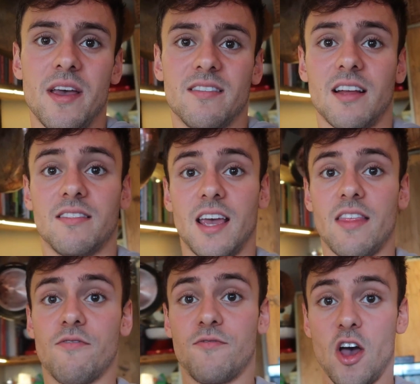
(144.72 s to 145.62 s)
mix that
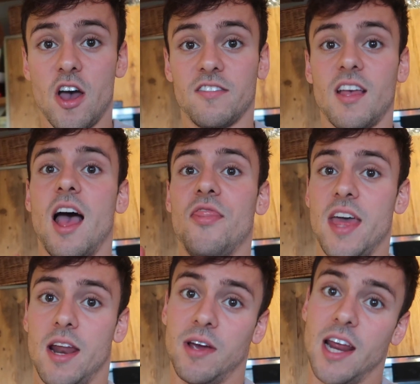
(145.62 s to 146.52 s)
together first and
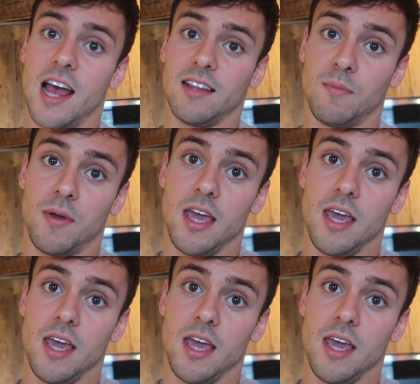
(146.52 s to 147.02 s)
then I'm gonna add the